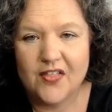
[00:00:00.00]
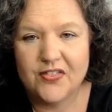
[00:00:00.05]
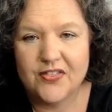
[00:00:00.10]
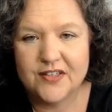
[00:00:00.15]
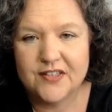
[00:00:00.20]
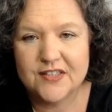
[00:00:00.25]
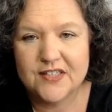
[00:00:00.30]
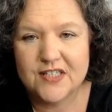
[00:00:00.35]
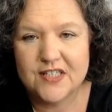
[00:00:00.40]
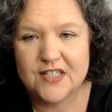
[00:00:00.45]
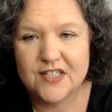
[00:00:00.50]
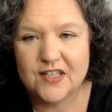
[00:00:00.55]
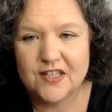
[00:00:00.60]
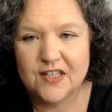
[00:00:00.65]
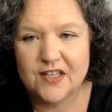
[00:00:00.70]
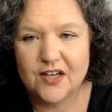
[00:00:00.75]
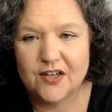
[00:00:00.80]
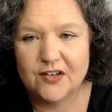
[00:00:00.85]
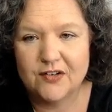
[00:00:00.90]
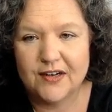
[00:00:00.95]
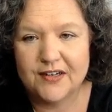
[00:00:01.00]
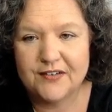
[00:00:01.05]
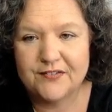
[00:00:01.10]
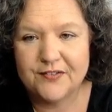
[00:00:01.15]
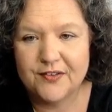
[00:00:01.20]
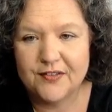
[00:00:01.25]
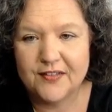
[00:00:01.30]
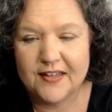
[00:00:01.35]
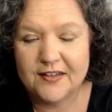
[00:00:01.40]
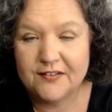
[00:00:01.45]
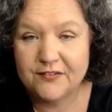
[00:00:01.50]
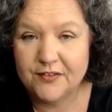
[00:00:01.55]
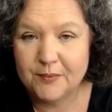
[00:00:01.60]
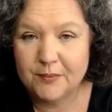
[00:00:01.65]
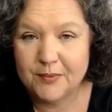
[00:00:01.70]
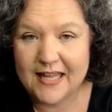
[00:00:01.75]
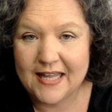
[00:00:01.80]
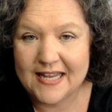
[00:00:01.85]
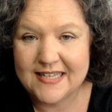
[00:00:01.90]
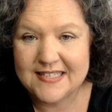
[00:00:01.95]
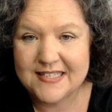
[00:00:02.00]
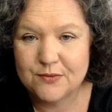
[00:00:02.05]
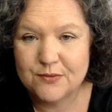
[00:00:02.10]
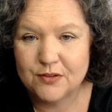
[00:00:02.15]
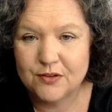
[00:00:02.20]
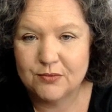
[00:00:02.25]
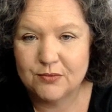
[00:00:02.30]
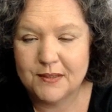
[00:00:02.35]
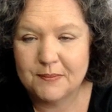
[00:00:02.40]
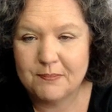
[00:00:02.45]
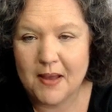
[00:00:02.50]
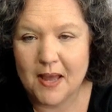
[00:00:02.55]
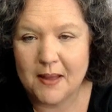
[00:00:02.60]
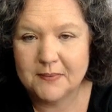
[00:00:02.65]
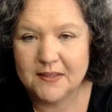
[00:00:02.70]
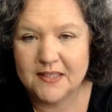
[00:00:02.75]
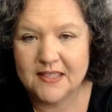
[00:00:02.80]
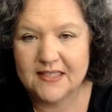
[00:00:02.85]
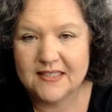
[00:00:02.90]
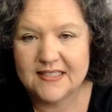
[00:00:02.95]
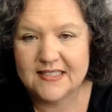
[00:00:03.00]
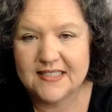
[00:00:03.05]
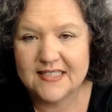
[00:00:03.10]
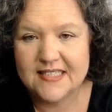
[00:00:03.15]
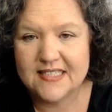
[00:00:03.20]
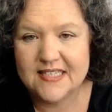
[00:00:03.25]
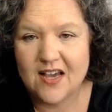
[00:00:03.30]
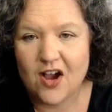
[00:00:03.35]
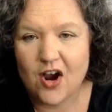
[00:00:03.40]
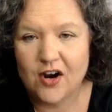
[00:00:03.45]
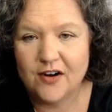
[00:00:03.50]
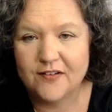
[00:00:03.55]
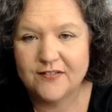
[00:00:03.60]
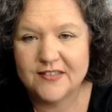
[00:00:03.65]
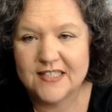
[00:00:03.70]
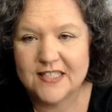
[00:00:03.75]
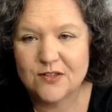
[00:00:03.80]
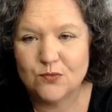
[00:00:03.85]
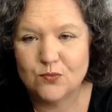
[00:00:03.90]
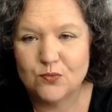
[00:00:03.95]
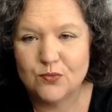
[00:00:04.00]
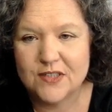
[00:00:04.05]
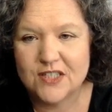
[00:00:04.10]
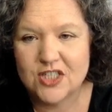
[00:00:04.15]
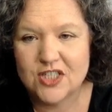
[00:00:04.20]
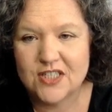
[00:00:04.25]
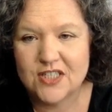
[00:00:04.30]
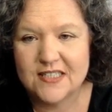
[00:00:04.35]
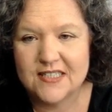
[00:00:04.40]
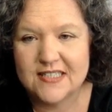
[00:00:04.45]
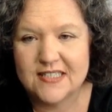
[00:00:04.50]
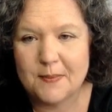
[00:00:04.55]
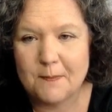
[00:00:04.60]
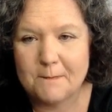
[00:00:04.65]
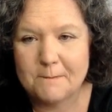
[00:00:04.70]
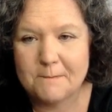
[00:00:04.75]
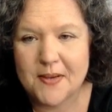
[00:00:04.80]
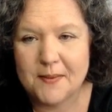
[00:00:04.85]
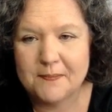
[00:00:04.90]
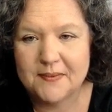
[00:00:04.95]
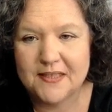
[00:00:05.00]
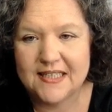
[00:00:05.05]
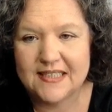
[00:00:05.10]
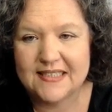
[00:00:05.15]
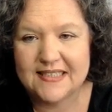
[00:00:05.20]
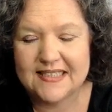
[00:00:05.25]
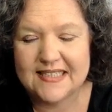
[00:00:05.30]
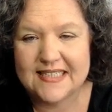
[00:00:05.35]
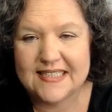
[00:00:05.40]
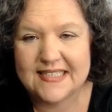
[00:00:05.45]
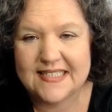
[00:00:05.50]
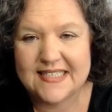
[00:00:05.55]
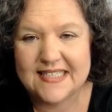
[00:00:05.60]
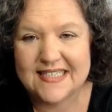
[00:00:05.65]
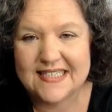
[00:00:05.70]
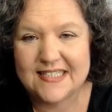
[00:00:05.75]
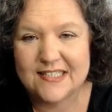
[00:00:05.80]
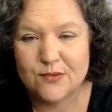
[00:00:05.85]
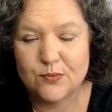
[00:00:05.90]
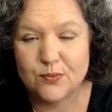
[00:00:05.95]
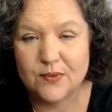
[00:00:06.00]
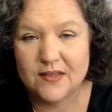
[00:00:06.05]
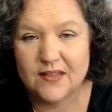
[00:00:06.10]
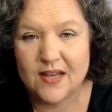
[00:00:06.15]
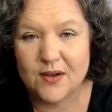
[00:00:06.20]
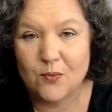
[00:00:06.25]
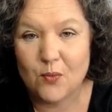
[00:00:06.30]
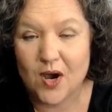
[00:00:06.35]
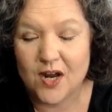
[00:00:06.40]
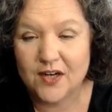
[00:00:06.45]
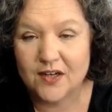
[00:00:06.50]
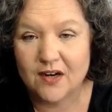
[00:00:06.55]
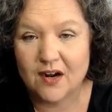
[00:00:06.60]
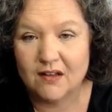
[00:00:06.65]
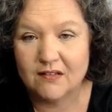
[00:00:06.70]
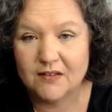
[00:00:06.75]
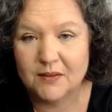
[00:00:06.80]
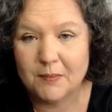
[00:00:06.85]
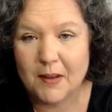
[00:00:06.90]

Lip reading: There's the Grateful, Thankful, Blessed with 3 pumpkins, Harvest Wishes pumpkin kisses with a watercolor